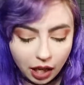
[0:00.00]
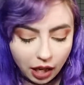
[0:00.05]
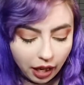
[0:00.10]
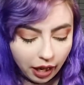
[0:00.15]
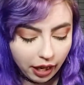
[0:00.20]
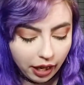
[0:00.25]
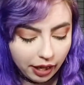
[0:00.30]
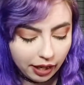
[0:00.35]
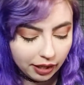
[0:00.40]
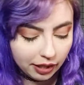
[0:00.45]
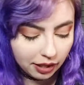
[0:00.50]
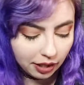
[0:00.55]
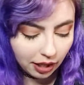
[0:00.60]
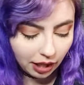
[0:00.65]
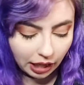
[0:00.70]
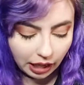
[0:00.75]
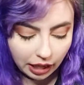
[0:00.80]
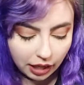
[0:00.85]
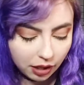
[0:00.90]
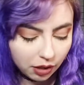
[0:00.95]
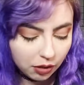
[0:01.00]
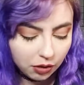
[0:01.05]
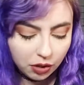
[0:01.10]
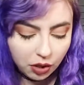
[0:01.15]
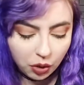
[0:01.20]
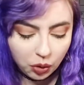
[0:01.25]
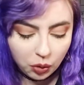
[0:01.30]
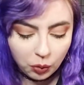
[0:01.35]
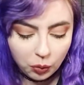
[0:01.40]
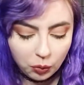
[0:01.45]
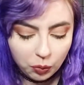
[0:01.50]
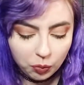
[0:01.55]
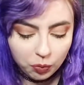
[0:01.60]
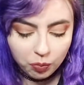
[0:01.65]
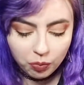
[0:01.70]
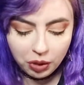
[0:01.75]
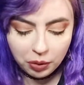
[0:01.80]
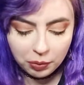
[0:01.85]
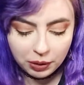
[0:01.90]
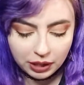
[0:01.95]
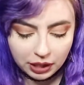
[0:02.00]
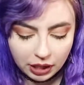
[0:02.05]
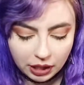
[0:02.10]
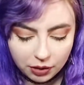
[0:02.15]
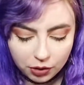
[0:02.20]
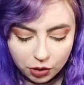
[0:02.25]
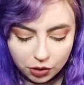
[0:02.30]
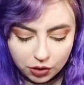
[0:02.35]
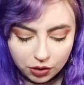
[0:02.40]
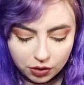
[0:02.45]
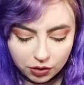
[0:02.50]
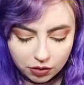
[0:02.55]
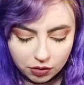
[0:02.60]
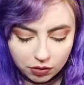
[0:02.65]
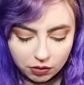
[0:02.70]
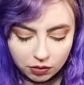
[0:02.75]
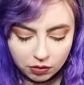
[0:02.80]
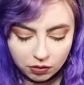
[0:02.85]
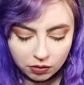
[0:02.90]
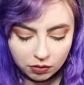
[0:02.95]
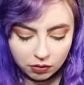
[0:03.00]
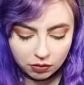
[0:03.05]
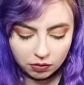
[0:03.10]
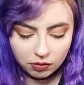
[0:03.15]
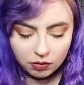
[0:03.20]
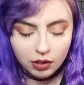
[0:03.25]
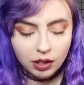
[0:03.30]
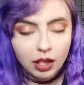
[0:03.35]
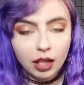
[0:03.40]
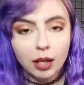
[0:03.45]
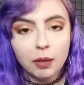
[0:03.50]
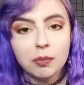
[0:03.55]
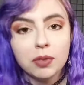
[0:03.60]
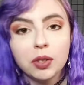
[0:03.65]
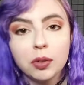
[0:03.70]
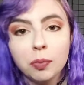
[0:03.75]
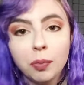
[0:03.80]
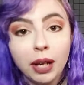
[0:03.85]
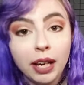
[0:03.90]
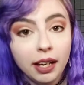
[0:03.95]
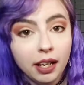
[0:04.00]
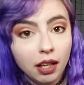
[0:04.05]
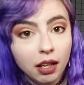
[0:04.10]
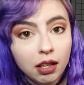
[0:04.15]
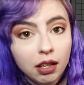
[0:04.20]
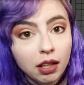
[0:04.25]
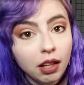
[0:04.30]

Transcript: And I don't know, maybe I'm too pale.